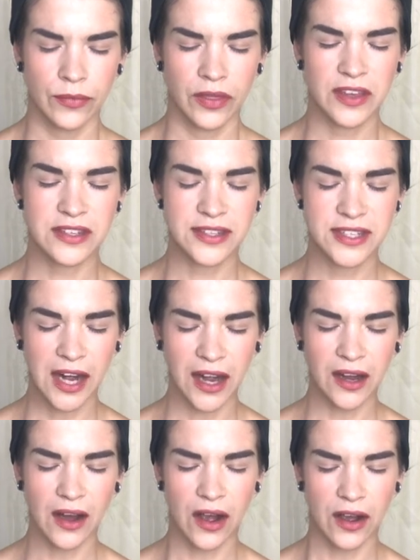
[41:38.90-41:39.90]
This
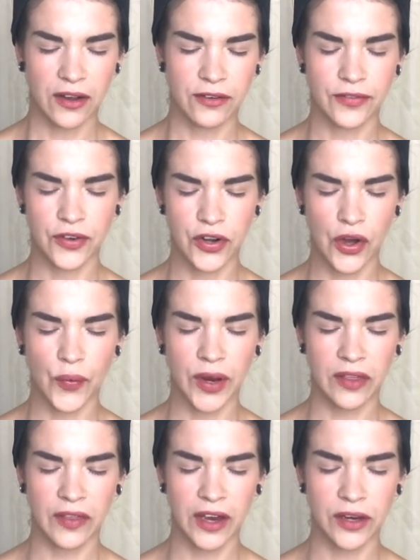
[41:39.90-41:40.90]
state of
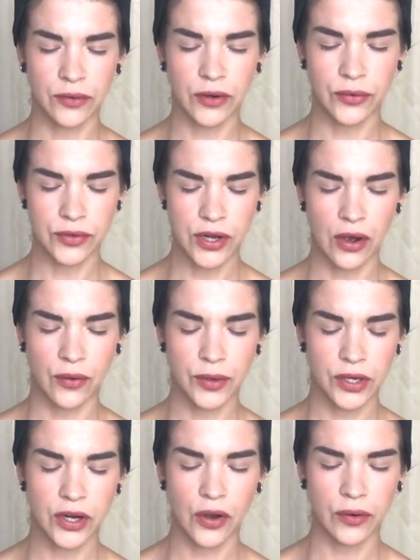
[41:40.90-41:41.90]
knowing that you don't know
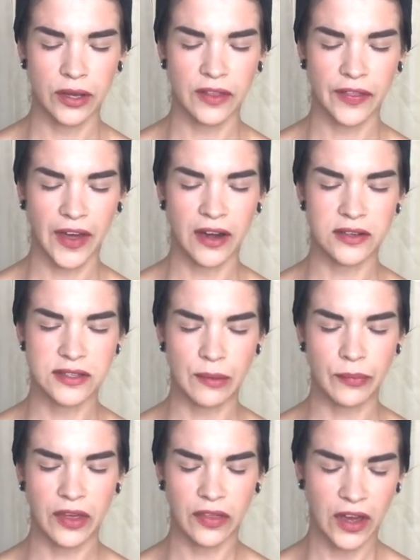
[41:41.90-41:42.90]
and knowing that that is
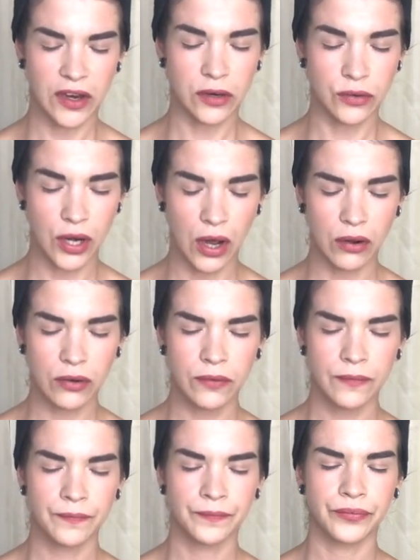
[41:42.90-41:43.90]
something that you know
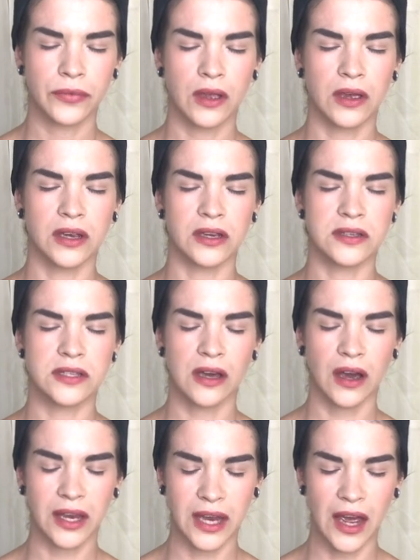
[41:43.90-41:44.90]
is,
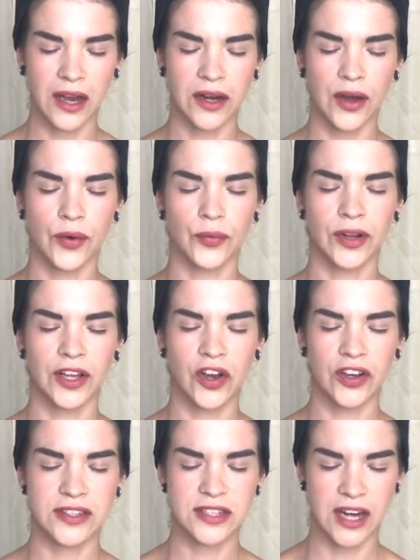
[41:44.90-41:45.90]
again, a really
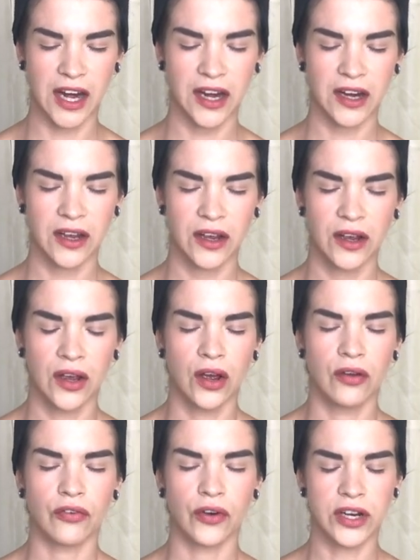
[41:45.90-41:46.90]
good state
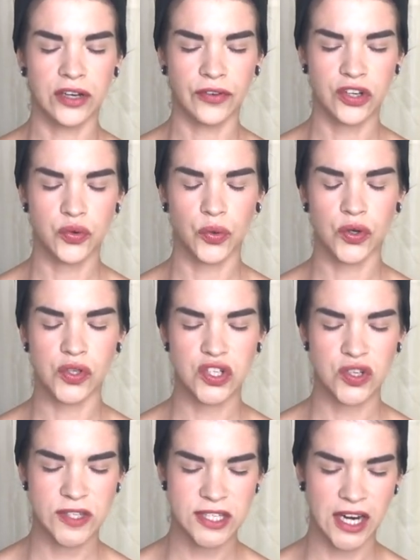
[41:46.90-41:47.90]
for individuals
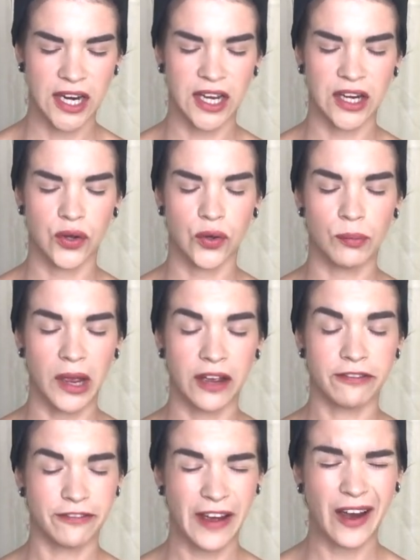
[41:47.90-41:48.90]
to stay in who may
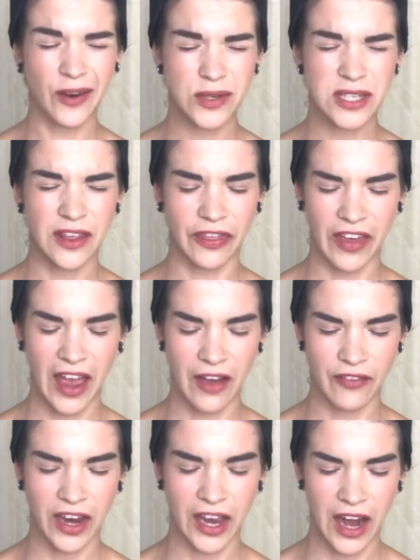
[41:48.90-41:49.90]
have found that they
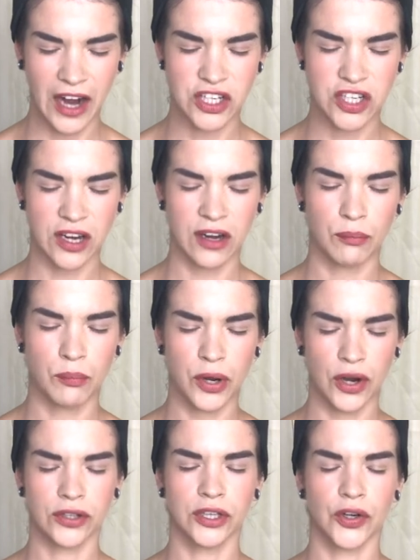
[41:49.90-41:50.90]
have a connection but
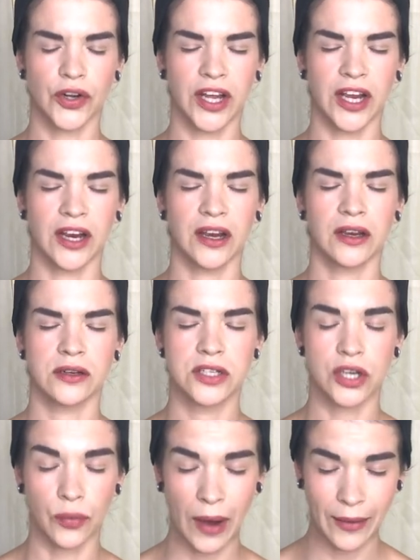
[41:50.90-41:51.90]
are learning
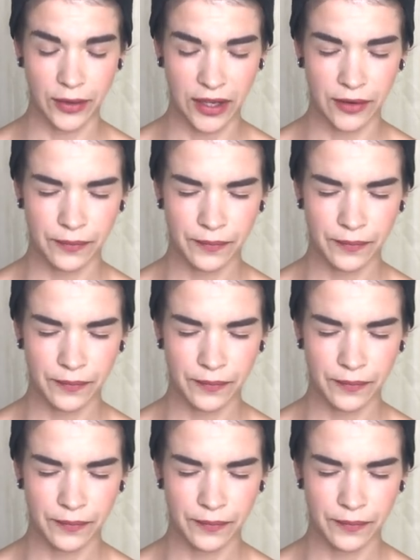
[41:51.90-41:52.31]
to ground it.